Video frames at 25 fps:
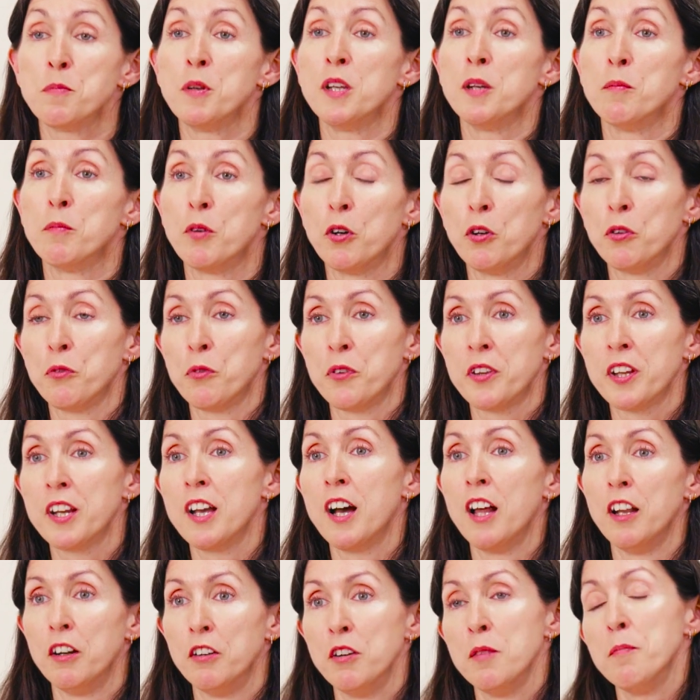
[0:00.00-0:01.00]
being bold with the
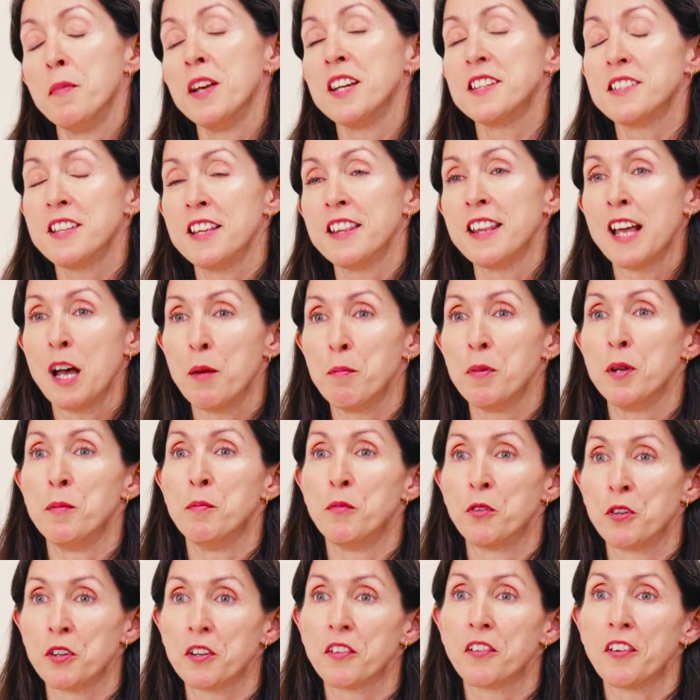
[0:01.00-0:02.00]
color. It makes it that bit
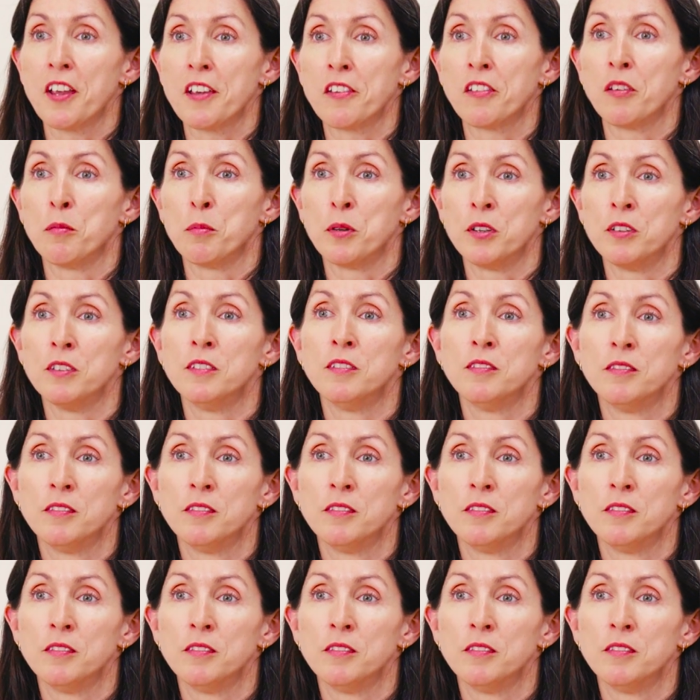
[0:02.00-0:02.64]
more accessible.